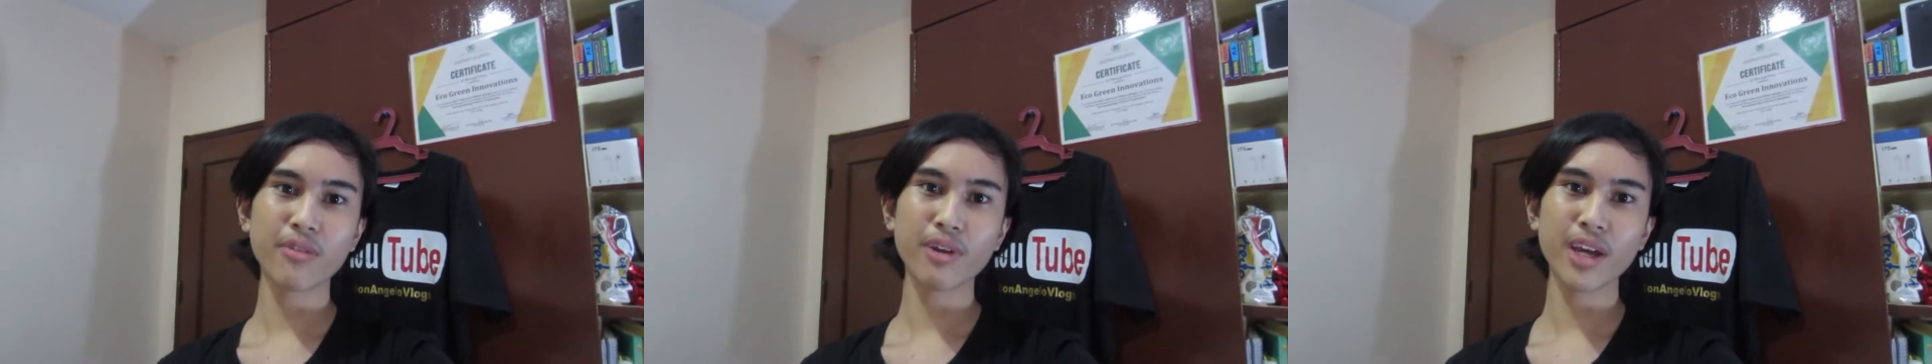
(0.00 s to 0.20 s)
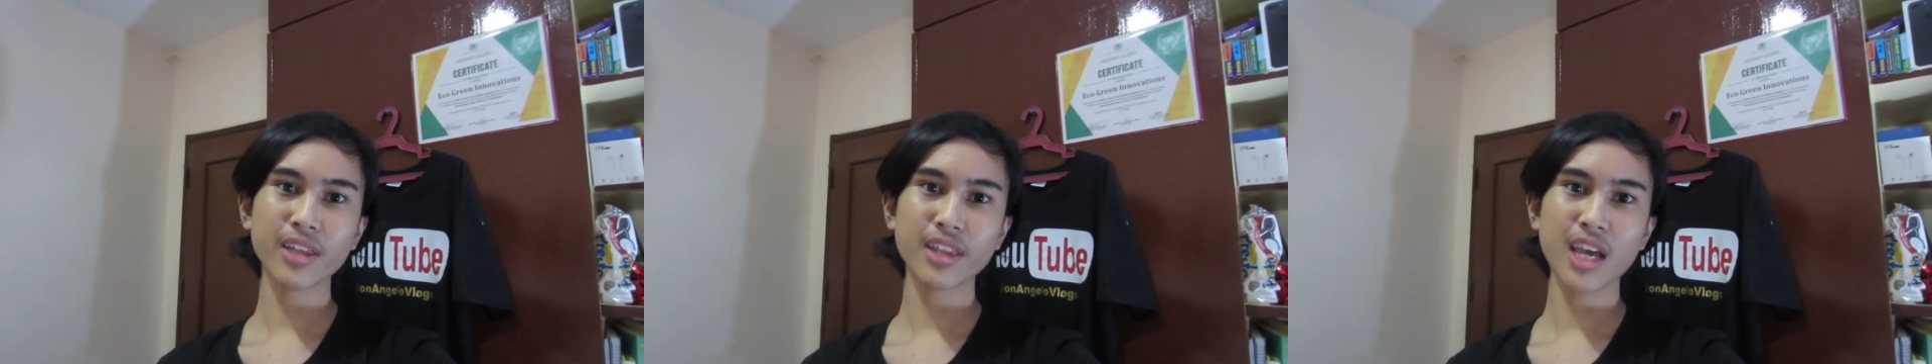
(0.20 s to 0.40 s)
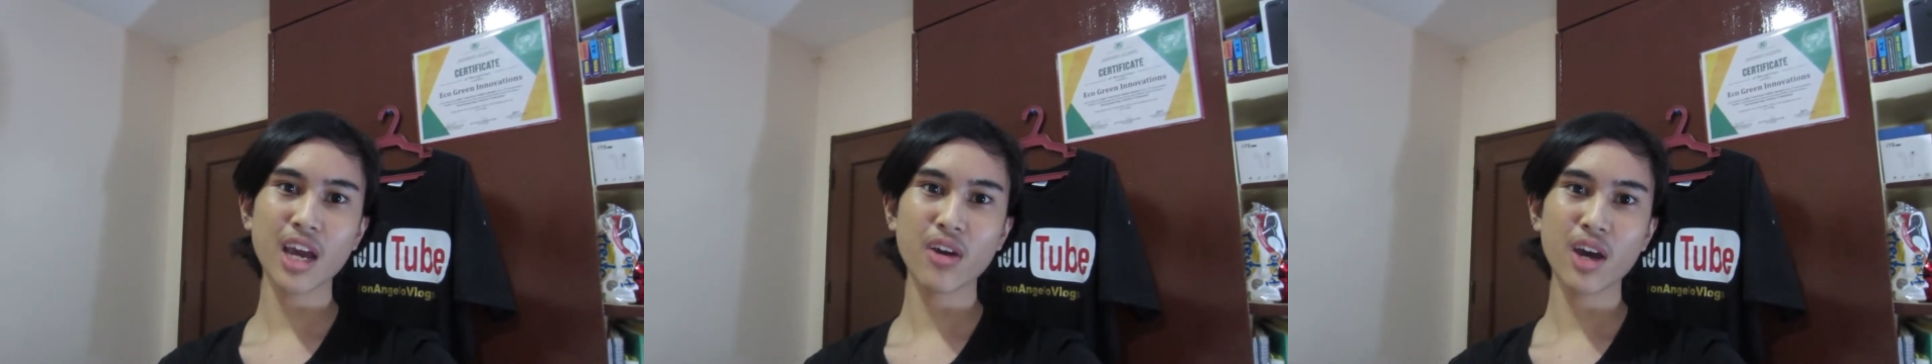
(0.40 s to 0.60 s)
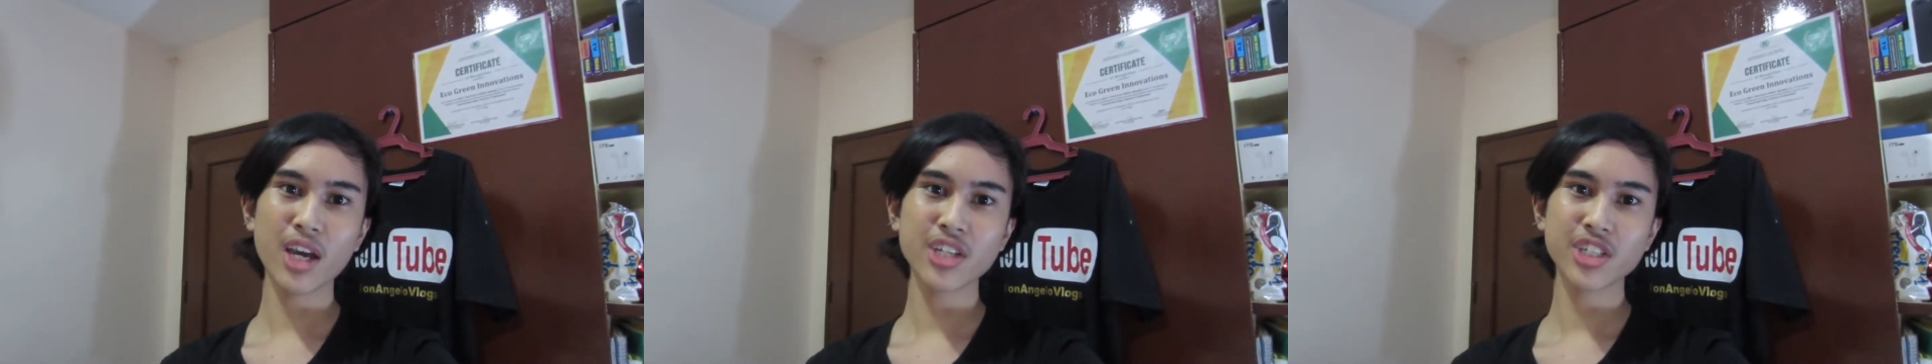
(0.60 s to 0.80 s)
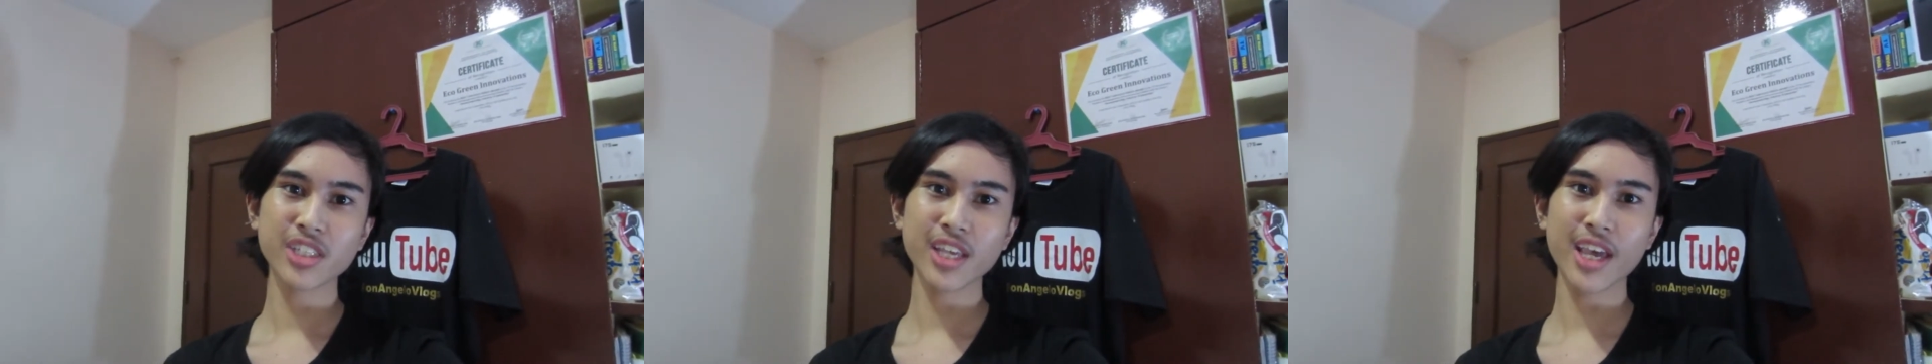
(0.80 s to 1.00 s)
right now,
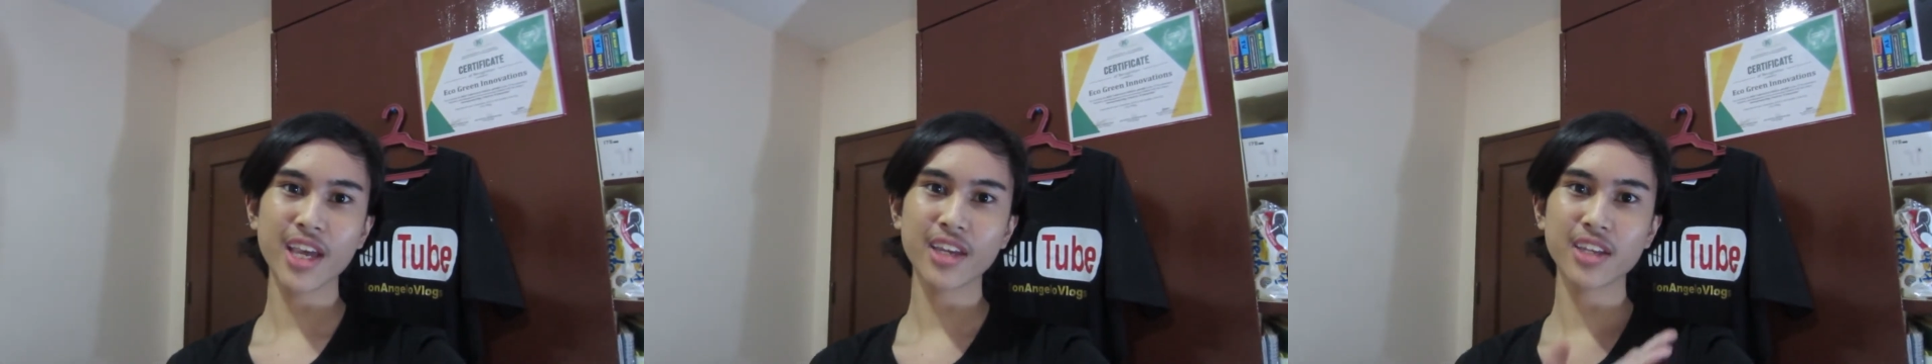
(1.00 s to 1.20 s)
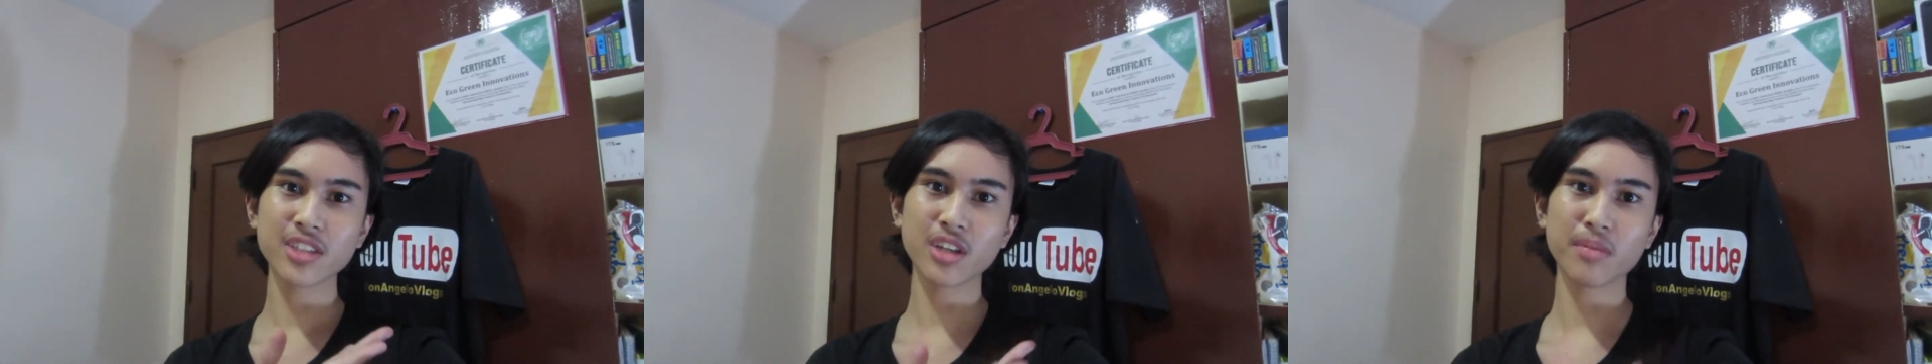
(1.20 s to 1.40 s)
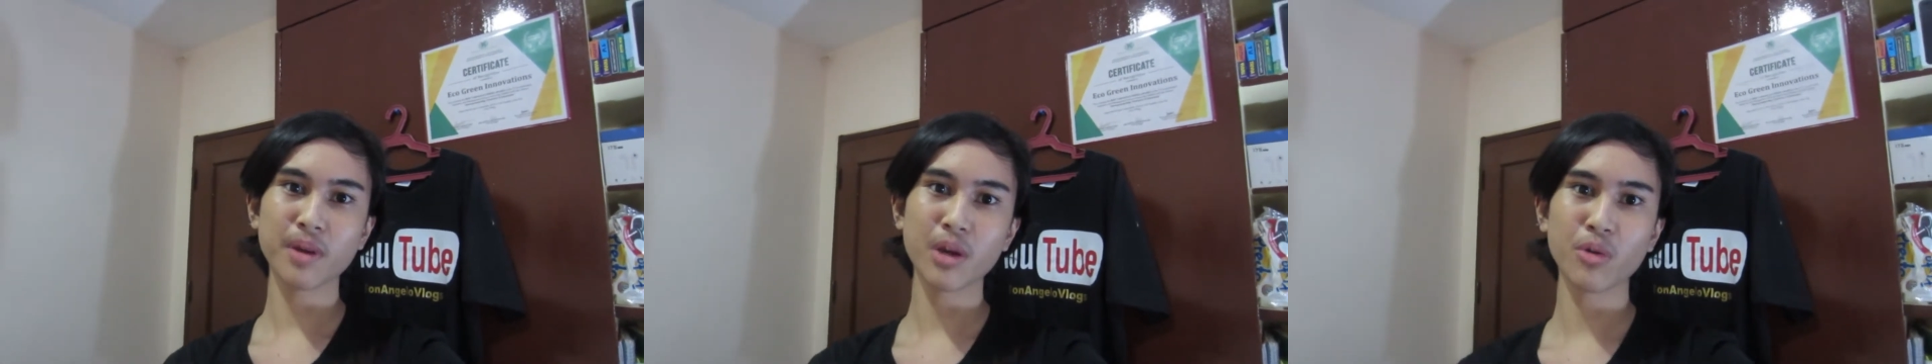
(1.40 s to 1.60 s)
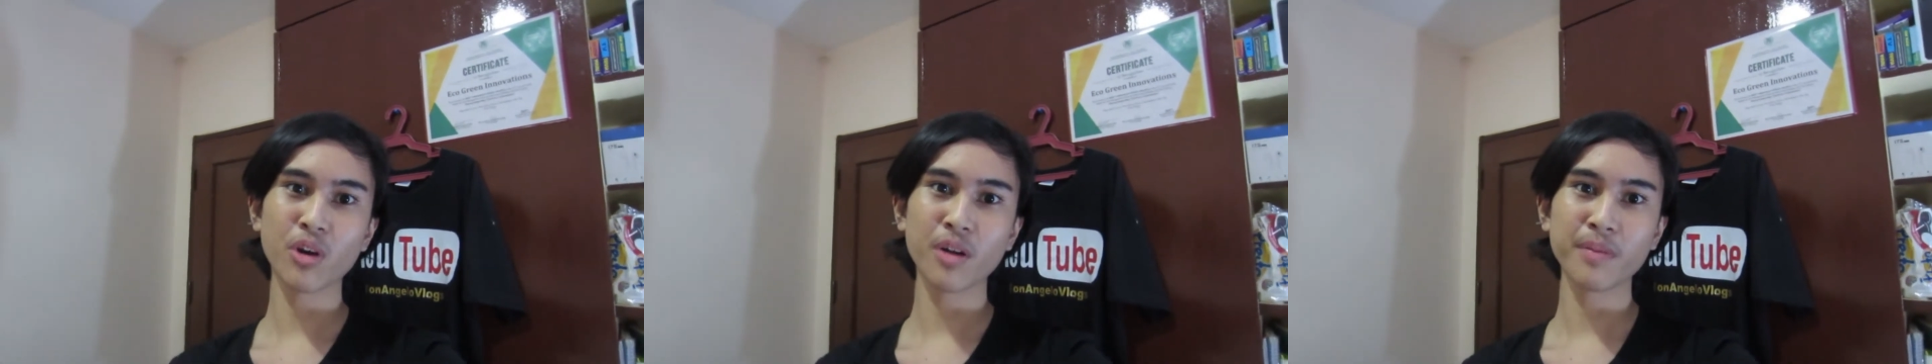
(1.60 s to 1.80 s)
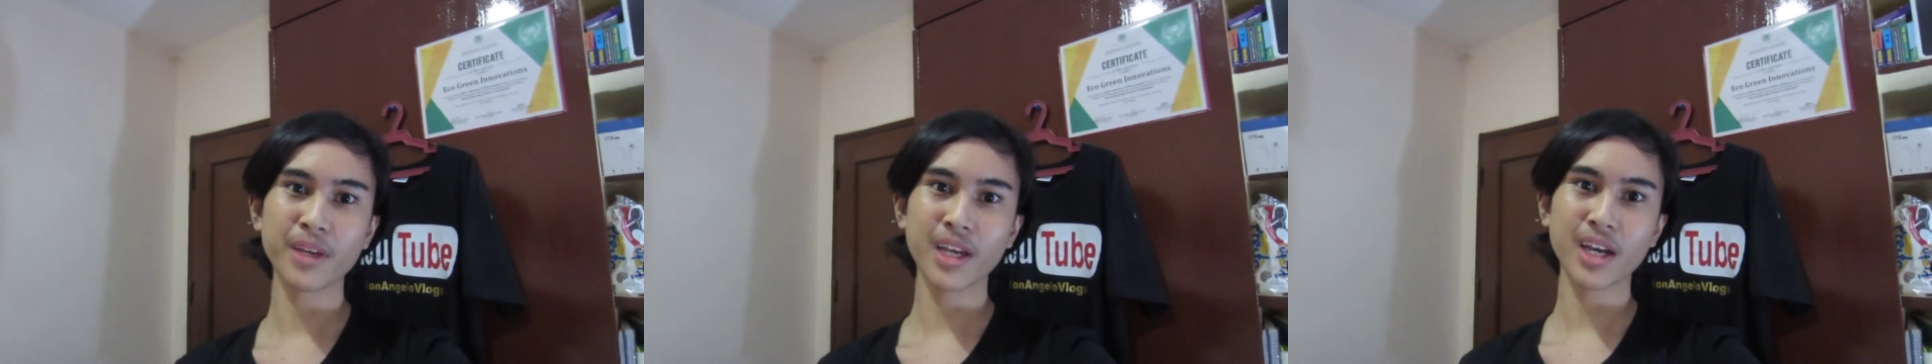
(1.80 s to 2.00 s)
I just hang this on my
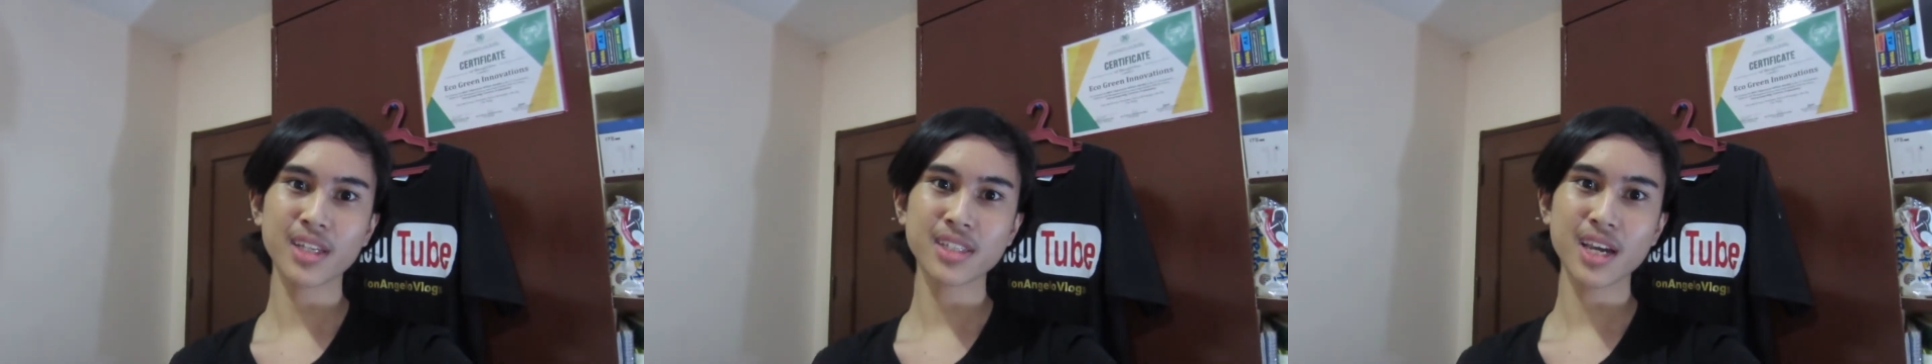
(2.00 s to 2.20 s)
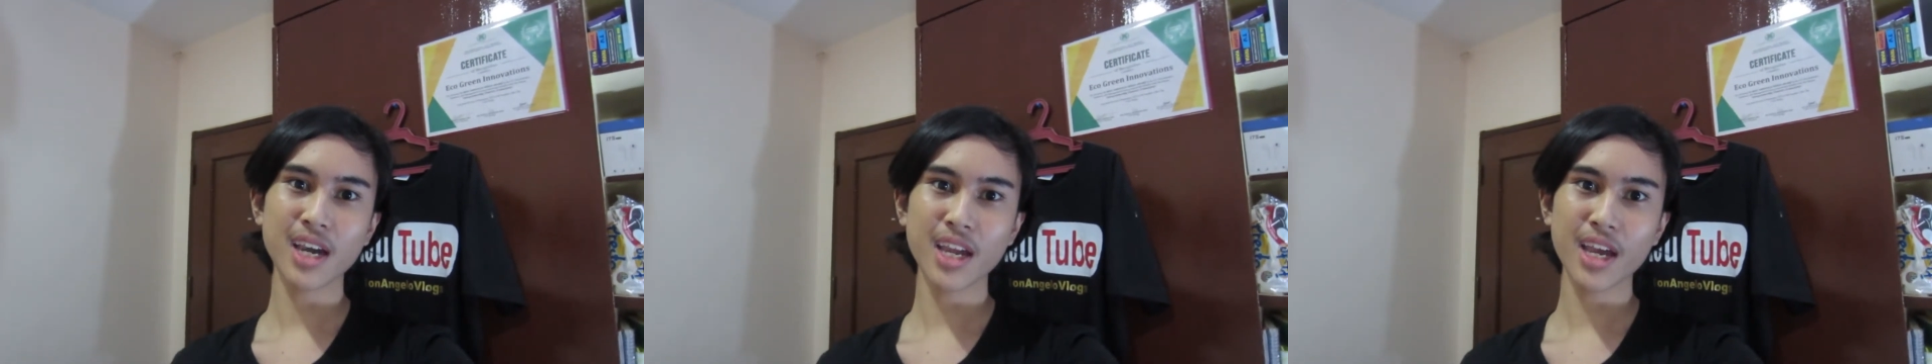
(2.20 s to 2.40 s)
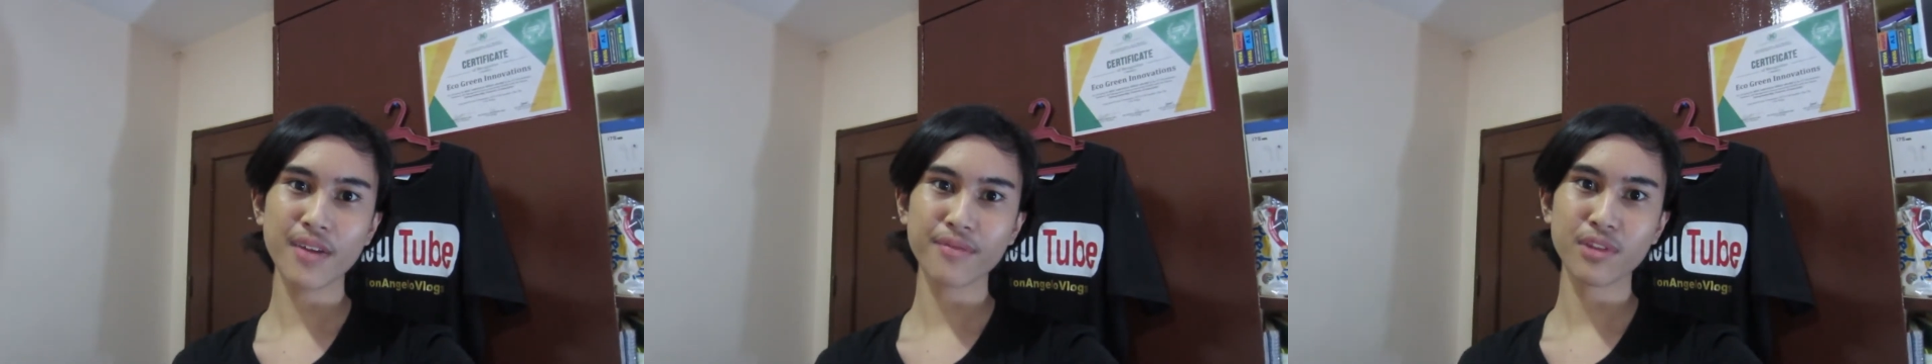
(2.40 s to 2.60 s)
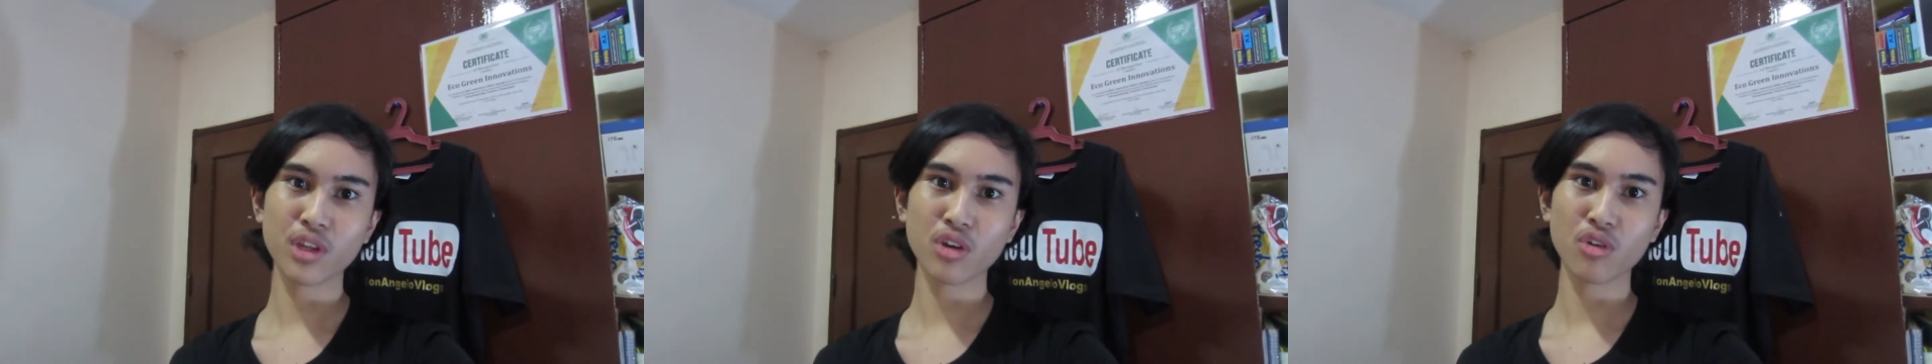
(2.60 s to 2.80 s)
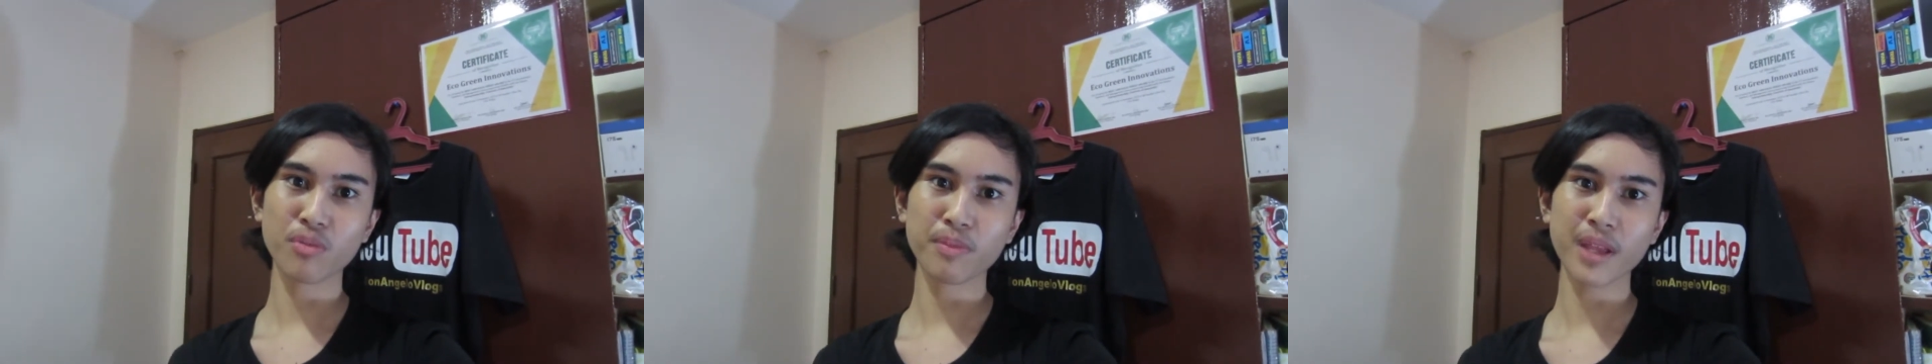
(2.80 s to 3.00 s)
wall because I have no